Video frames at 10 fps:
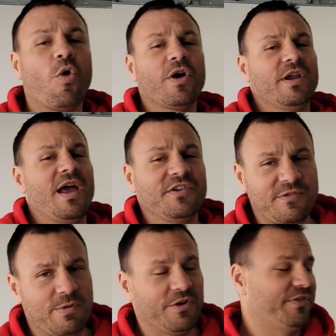
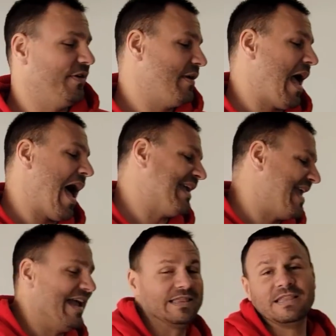organized person. I
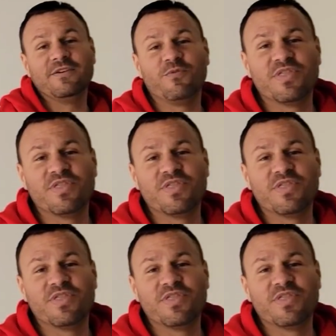can't live